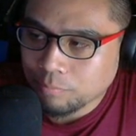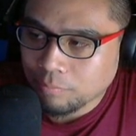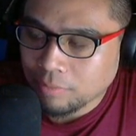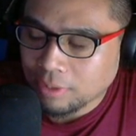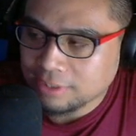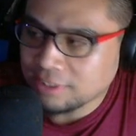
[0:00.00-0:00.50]

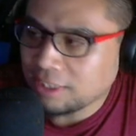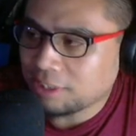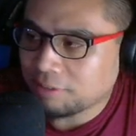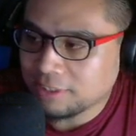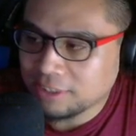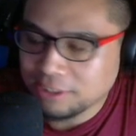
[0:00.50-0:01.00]
Isn't that
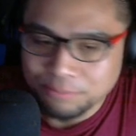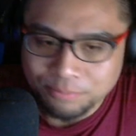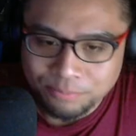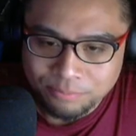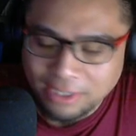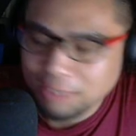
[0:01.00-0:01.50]
crazy?
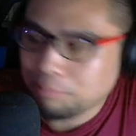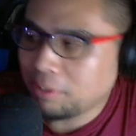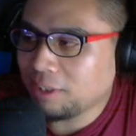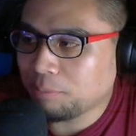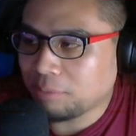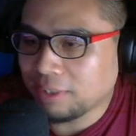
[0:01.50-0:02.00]
I
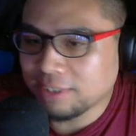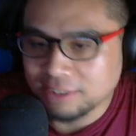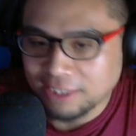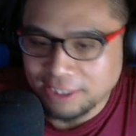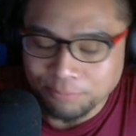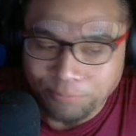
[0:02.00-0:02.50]
barely play this
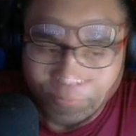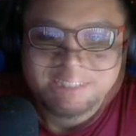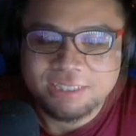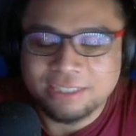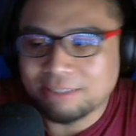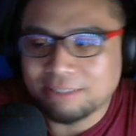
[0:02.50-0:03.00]
game.
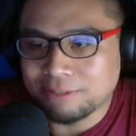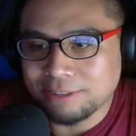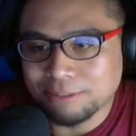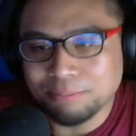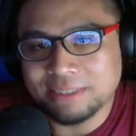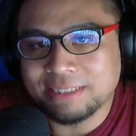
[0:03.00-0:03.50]
I'm
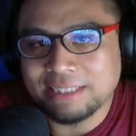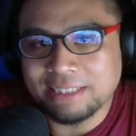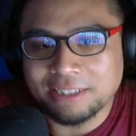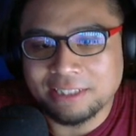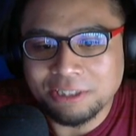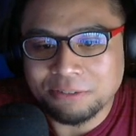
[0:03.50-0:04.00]
too busy in
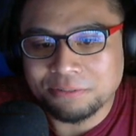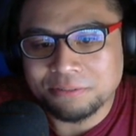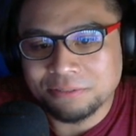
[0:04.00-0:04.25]
life.